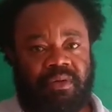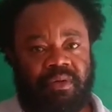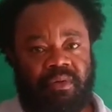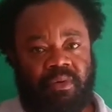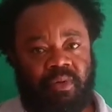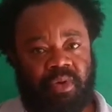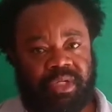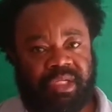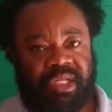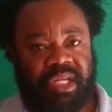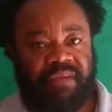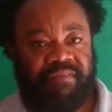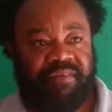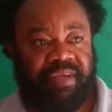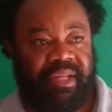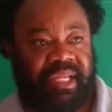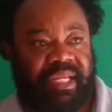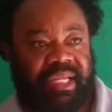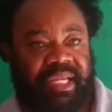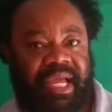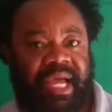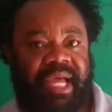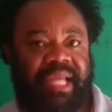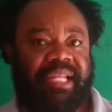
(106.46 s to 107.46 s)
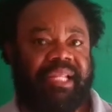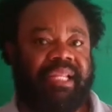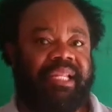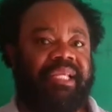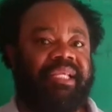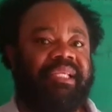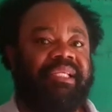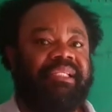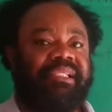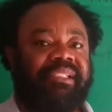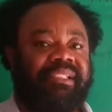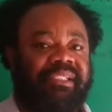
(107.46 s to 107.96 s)
who was living in Galilee,
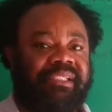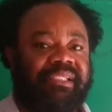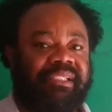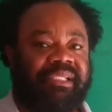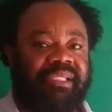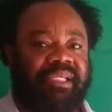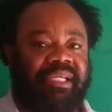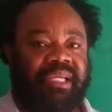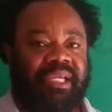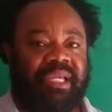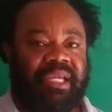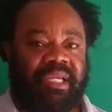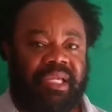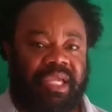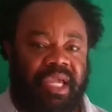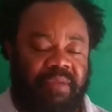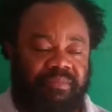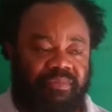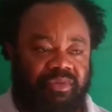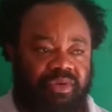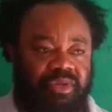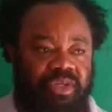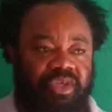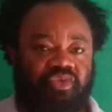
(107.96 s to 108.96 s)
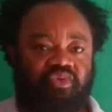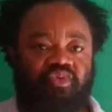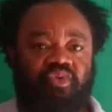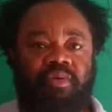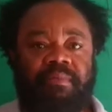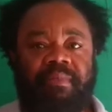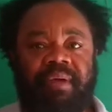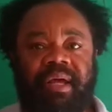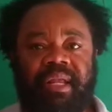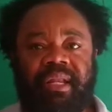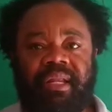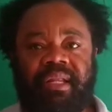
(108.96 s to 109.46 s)
came to this
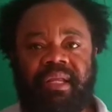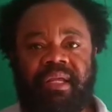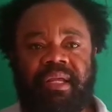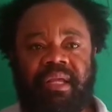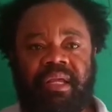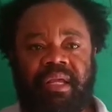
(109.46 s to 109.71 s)
woman